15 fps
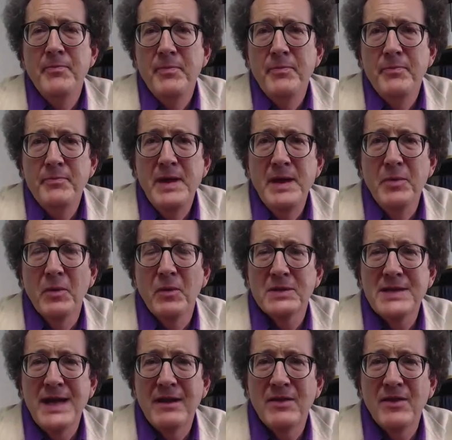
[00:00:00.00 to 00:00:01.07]
people
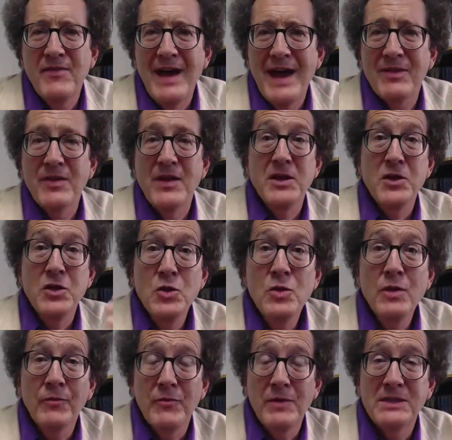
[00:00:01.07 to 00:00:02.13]
take the fact that
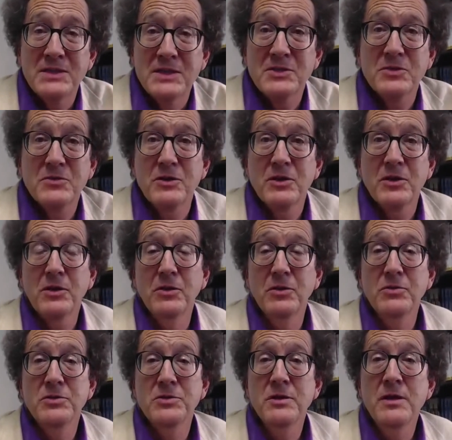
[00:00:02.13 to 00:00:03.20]
you've reached a certain
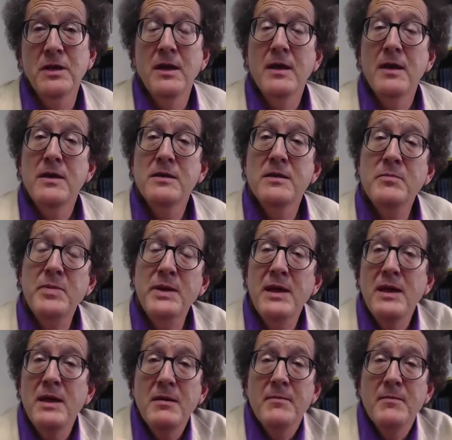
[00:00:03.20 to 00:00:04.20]
conclusion to be